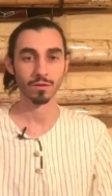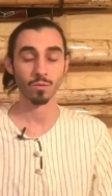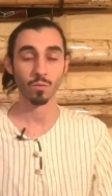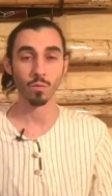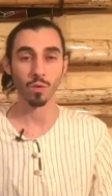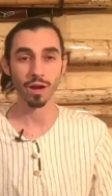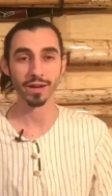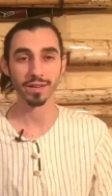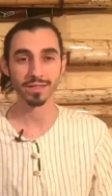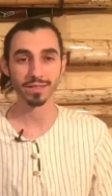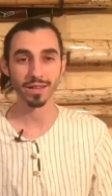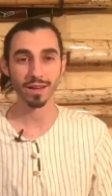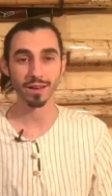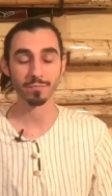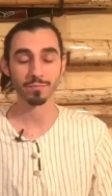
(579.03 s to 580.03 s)
Why is
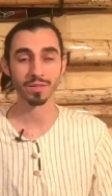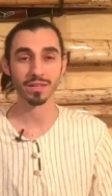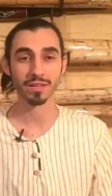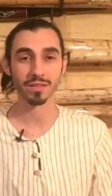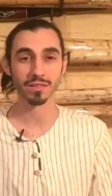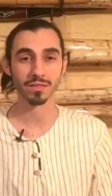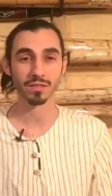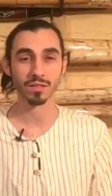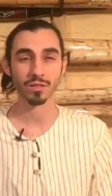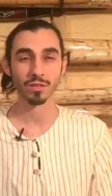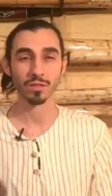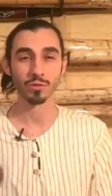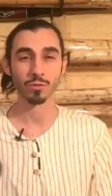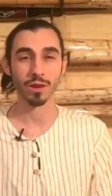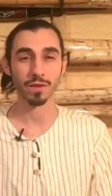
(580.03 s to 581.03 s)
that? Because
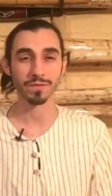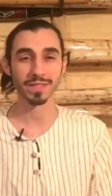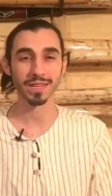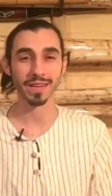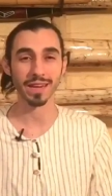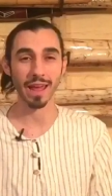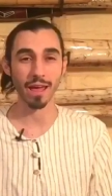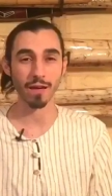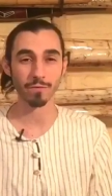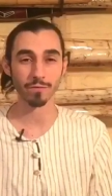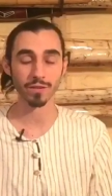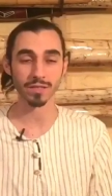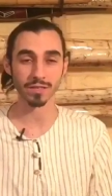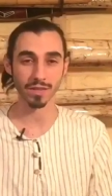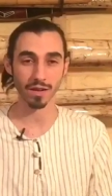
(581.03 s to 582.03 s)
you have to get
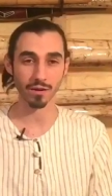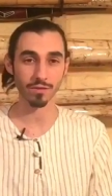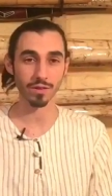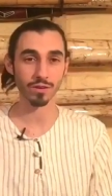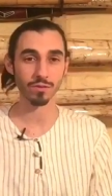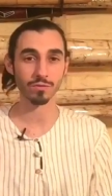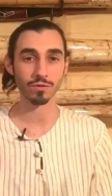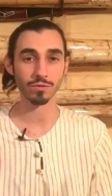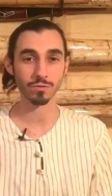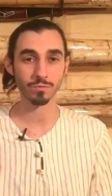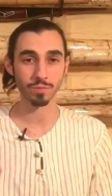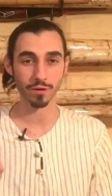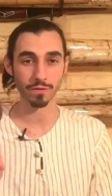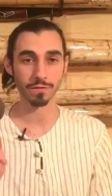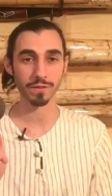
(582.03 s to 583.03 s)
every sound that you do
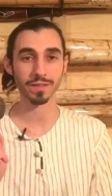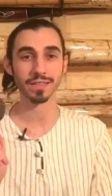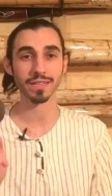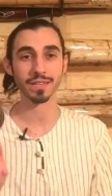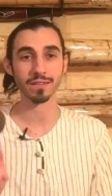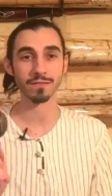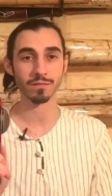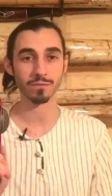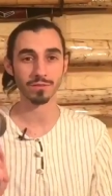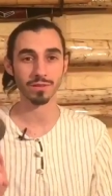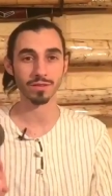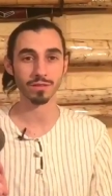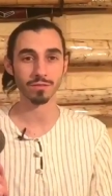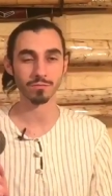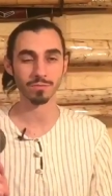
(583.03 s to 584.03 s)
perfectly even with
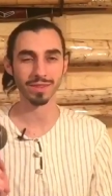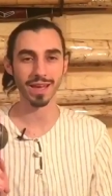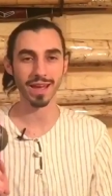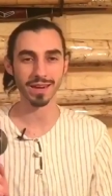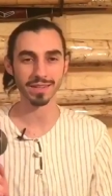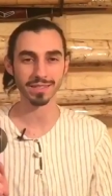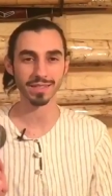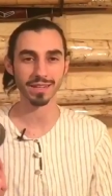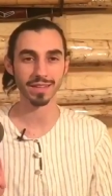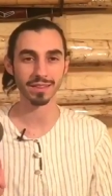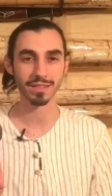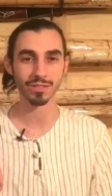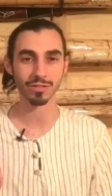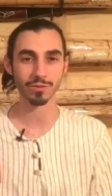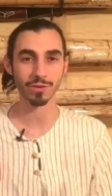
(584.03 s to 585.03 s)
each other. With the accent, at
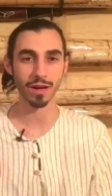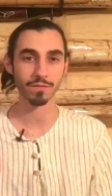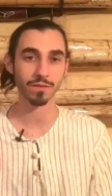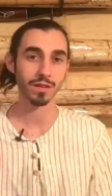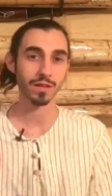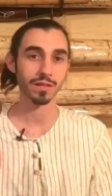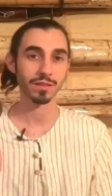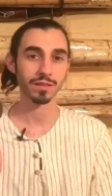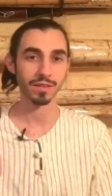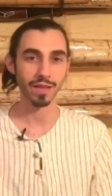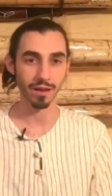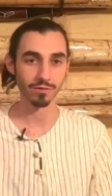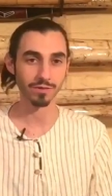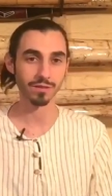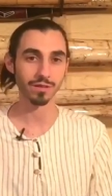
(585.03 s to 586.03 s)
least you have
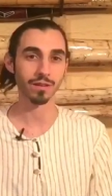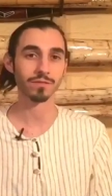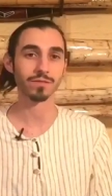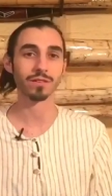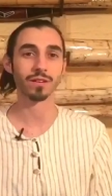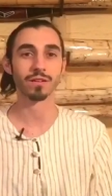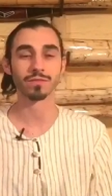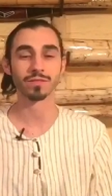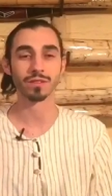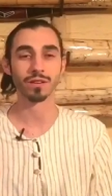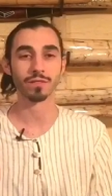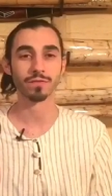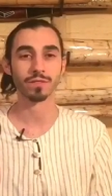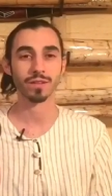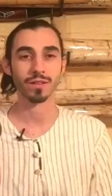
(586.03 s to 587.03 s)
loud, soft, soft,
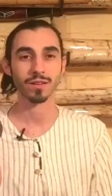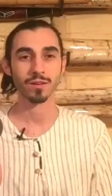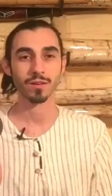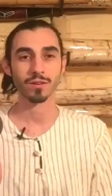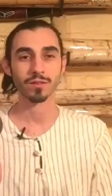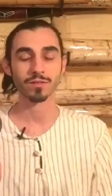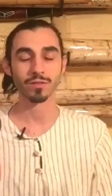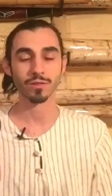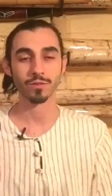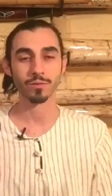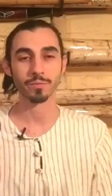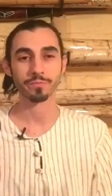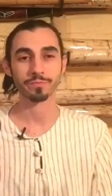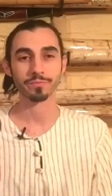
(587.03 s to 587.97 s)
soft. So